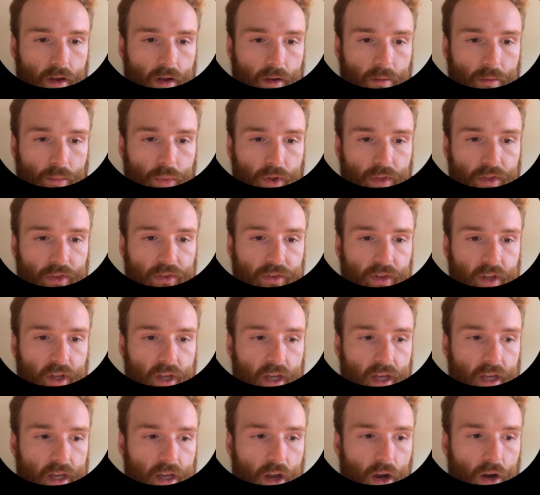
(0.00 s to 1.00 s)

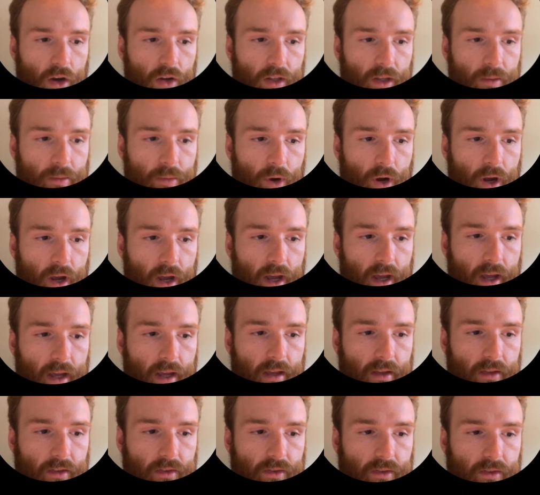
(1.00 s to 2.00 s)
parenthesis, curly
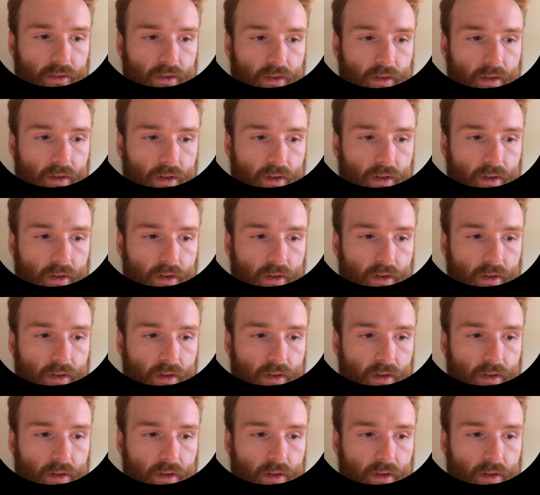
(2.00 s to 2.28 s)
brace,